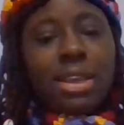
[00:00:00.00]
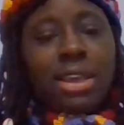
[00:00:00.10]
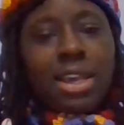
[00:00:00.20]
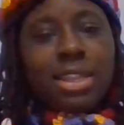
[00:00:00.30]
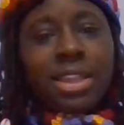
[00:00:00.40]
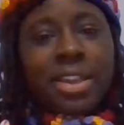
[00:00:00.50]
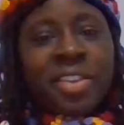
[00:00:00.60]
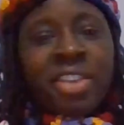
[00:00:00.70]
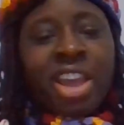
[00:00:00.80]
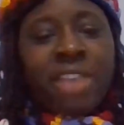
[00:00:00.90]
And
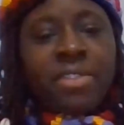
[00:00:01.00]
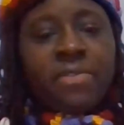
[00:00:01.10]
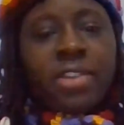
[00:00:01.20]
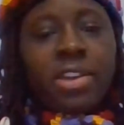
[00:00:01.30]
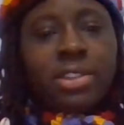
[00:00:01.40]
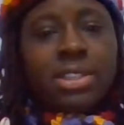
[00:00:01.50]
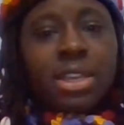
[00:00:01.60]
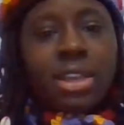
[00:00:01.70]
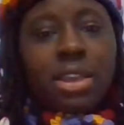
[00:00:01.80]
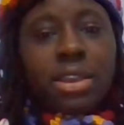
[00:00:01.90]
there you have it
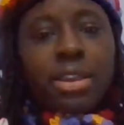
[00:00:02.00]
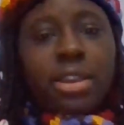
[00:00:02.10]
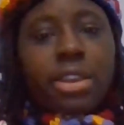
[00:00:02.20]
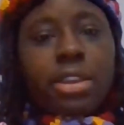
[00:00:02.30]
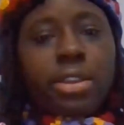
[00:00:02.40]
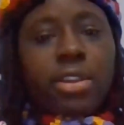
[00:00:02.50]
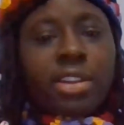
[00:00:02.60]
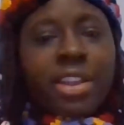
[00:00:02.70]
folks, your